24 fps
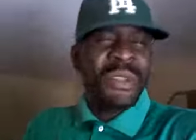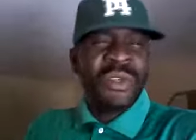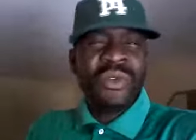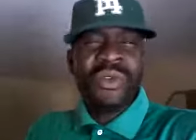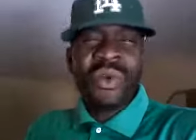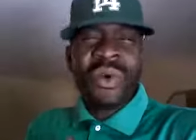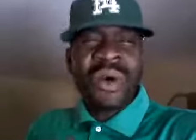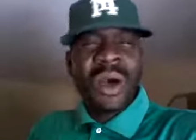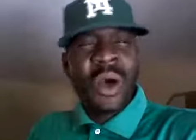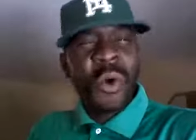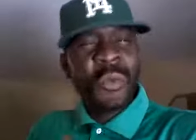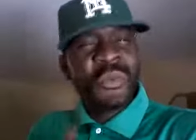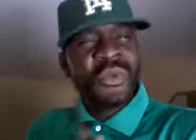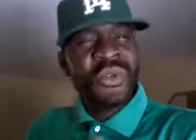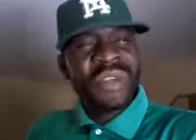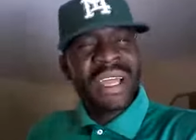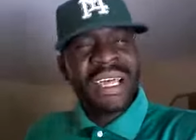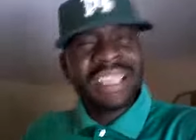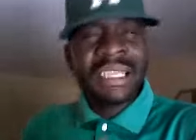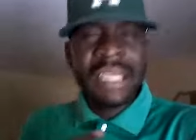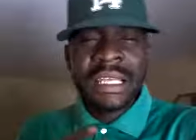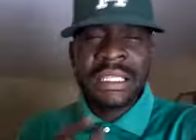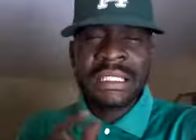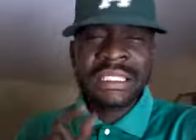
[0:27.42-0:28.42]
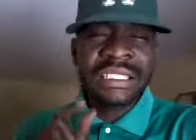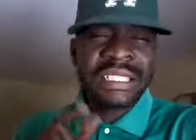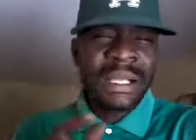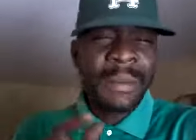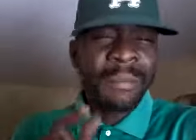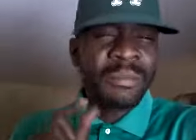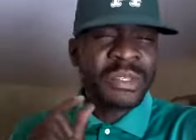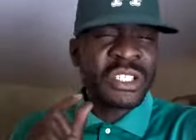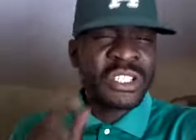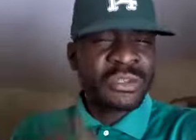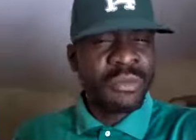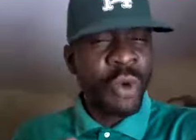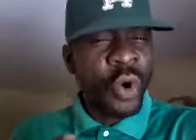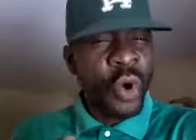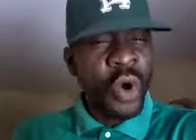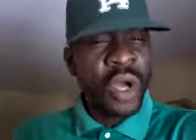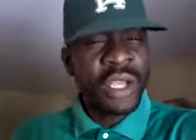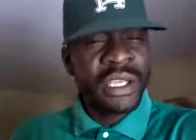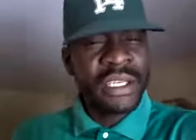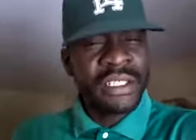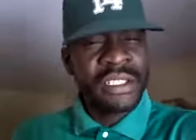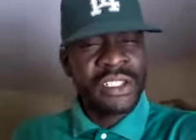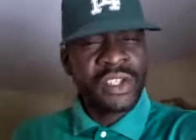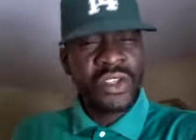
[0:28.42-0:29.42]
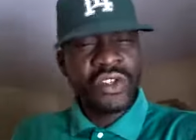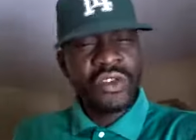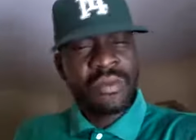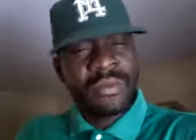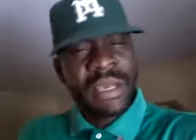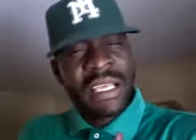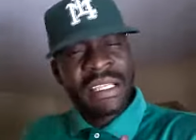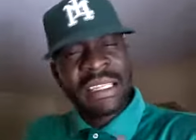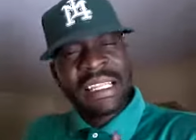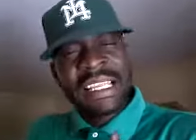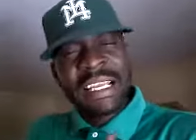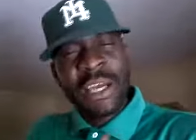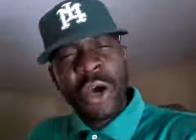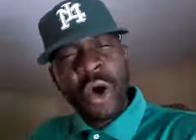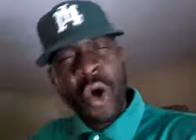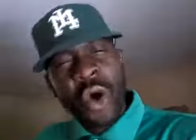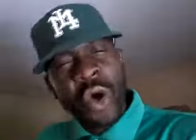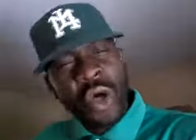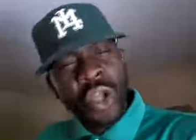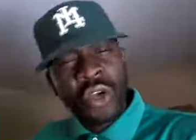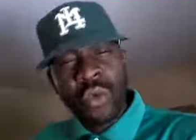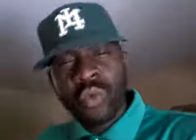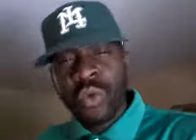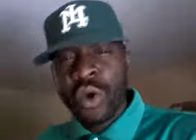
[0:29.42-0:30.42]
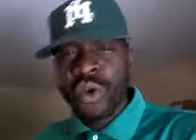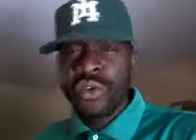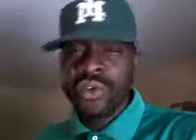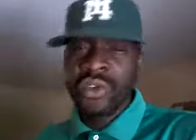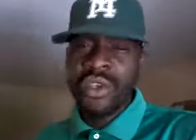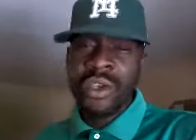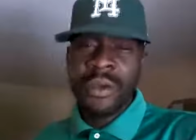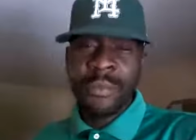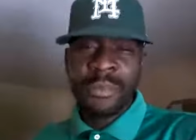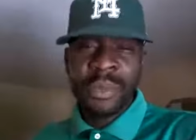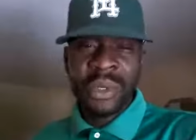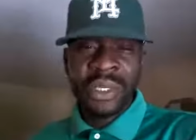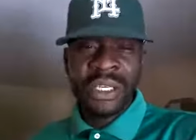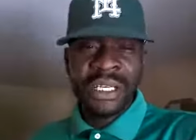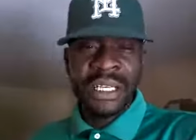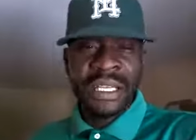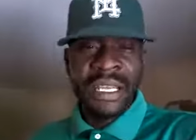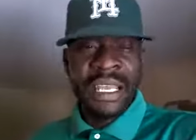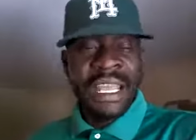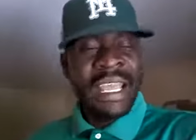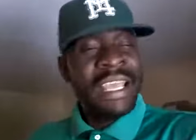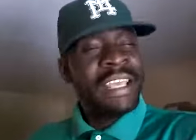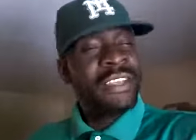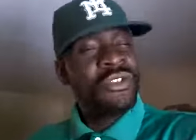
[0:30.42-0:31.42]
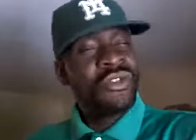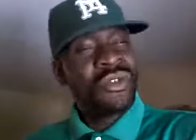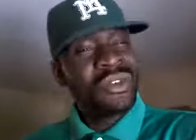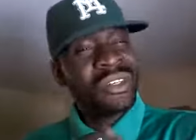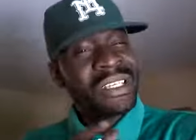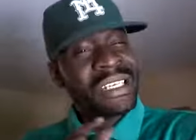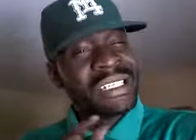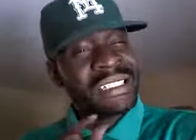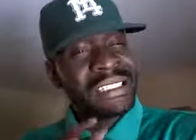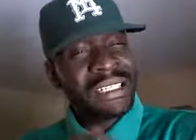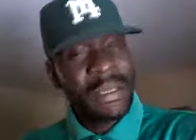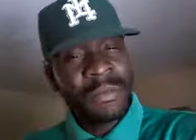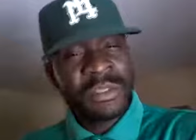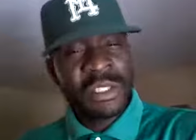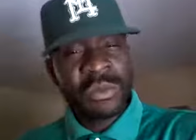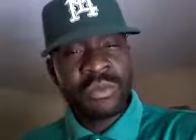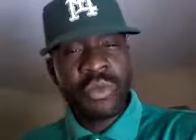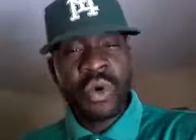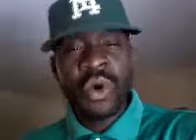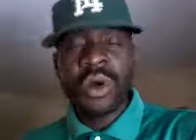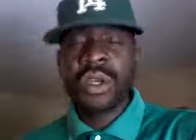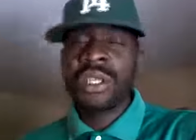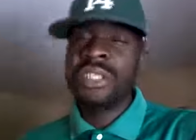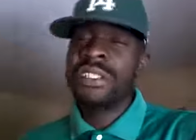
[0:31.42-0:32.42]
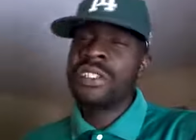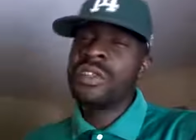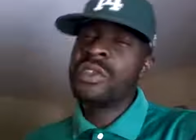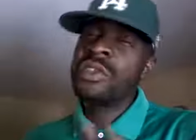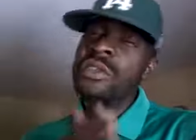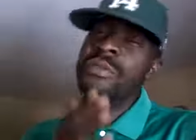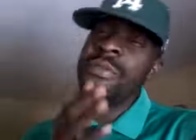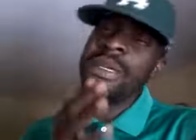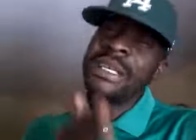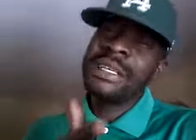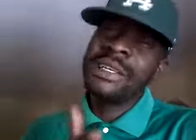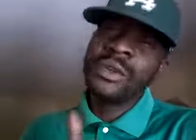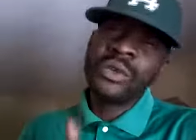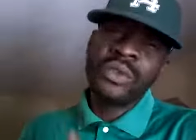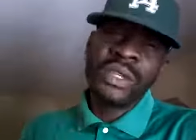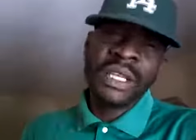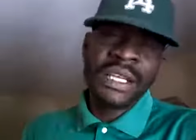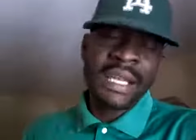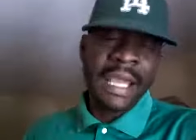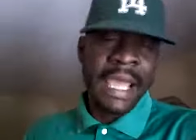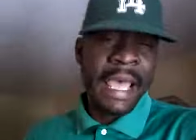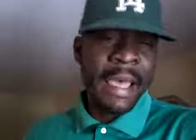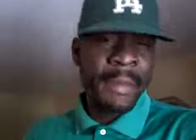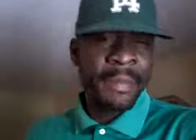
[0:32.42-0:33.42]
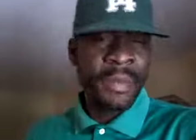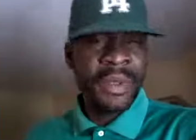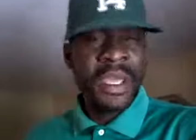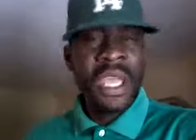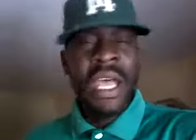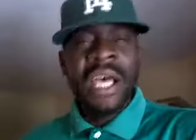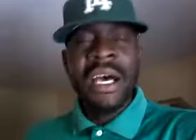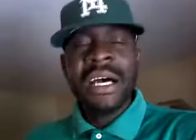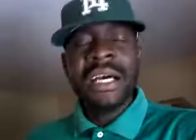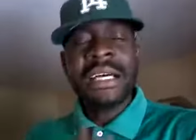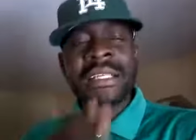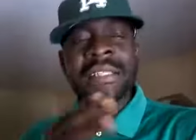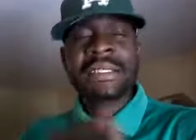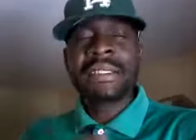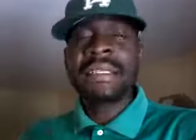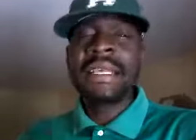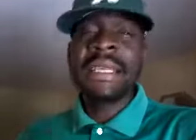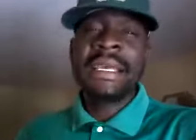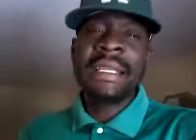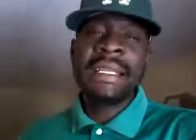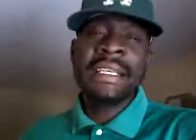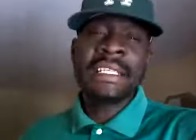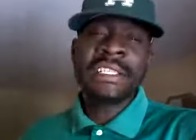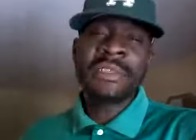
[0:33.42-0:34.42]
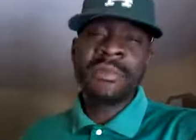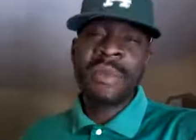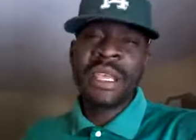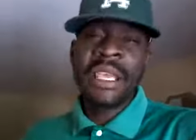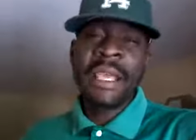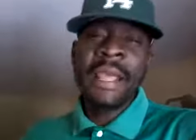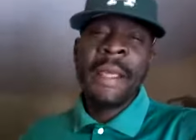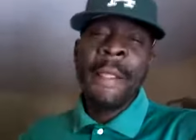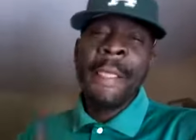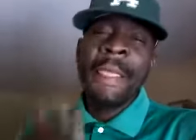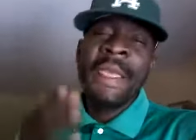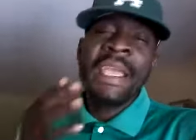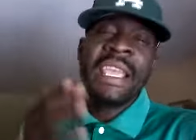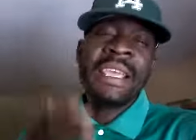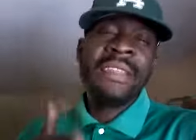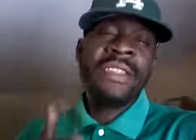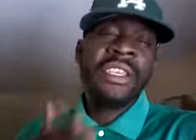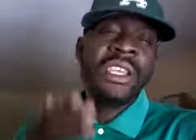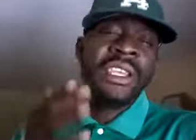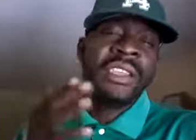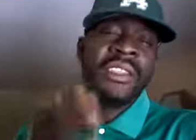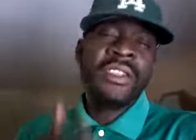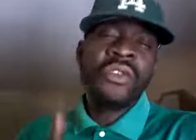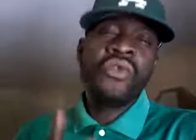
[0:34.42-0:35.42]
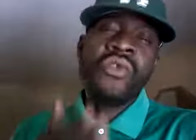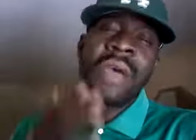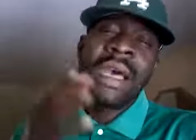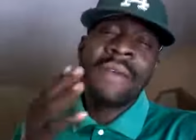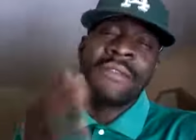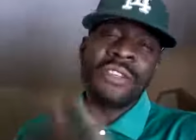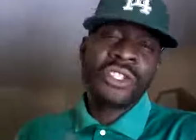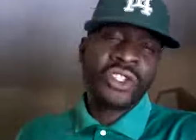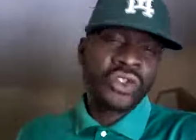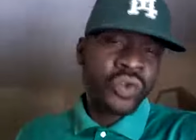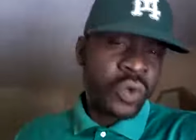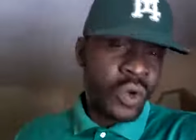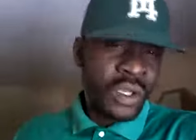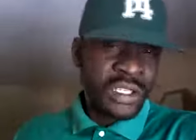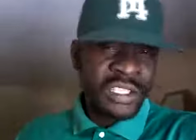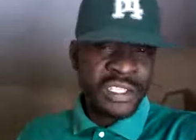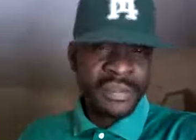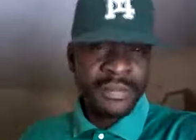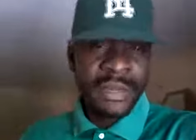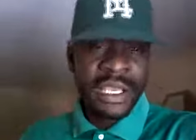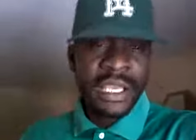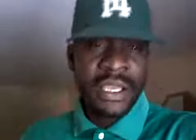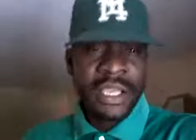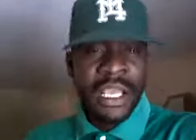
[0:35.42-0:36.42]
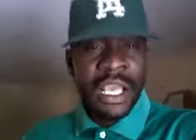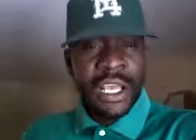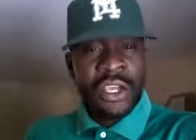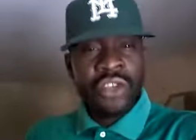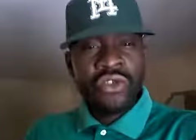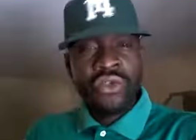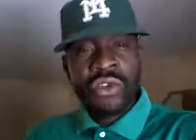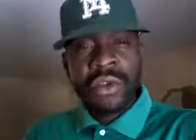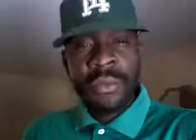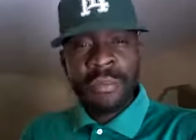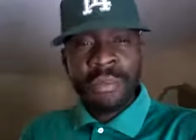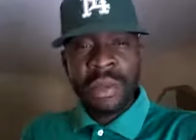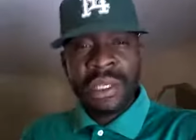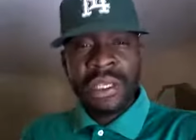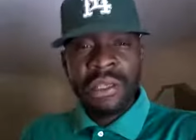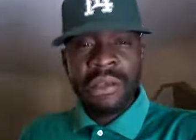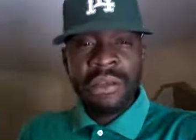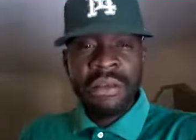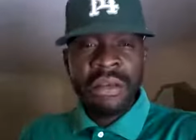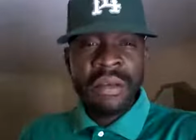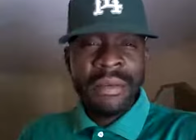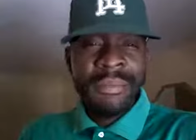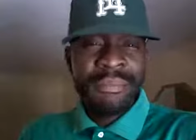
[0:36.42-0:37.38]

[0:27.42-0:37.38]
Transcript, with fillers: you know, I hope you're not letting something small get to you, man. Think of all the work you done put in. You're going to let something small get to you, man. Don't let it happen. Understand this, man. Either, either you have a choice, man. You could be